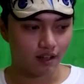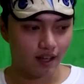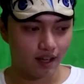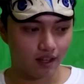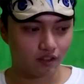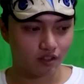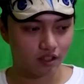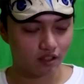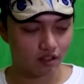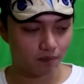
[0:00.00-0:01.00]
and
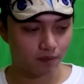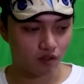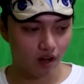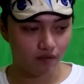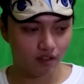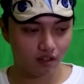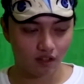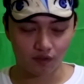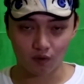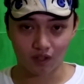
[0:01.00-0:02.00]
consider subscribing if you
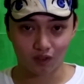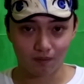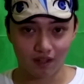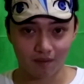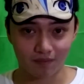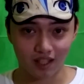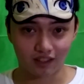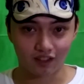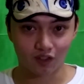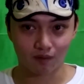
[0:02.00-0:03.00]
want to be updated
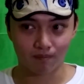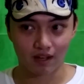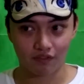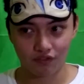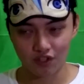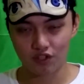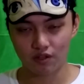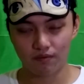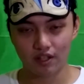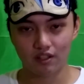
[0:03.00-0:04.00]
on my future
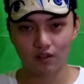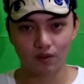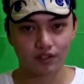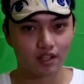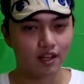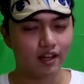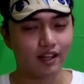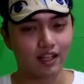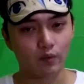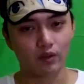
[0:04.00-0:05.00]
videos, and
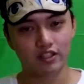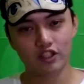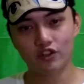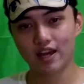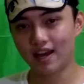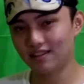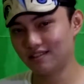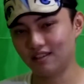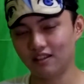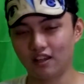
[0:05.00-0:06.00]
I will see you guys in
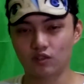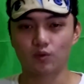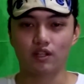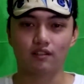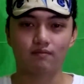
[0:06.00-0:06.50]
the next one.